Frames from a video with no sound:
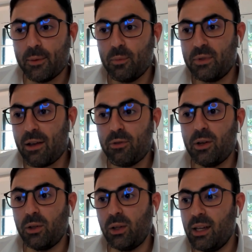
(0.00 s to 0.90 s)

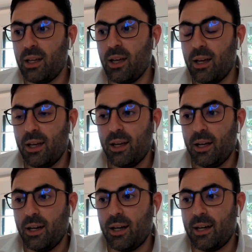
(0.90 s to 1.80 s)
definitely
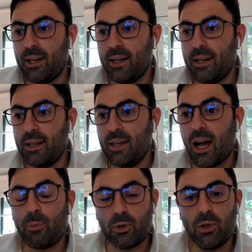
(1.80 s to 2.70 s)
an
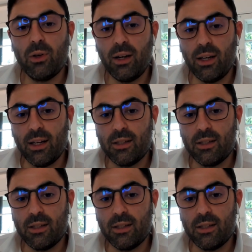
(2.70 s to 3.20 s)
opportunity